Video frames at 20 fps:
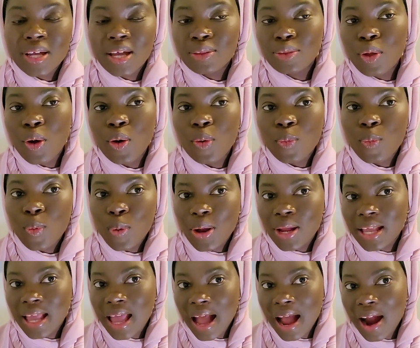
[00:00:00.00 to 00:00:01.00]
not
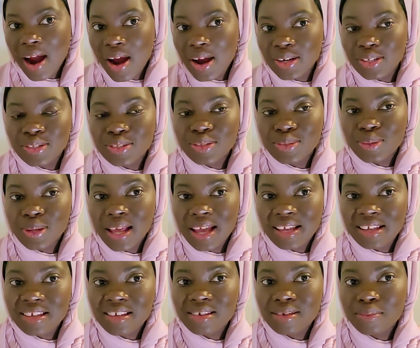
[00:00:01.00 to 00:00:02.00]
work hard to,
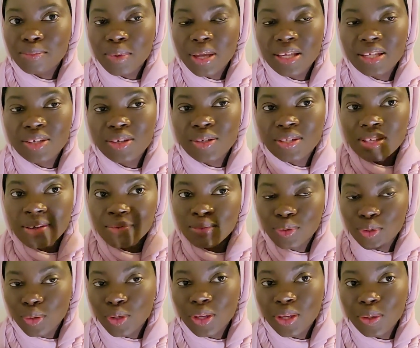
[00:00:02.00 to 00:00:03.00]
like, make yourself
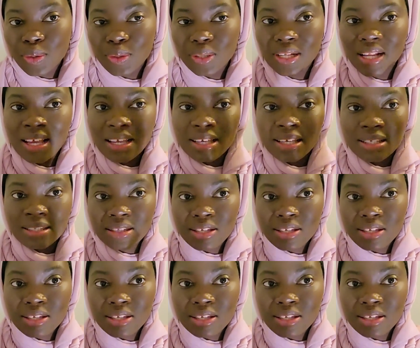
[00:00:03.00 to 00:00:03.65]
look good, like,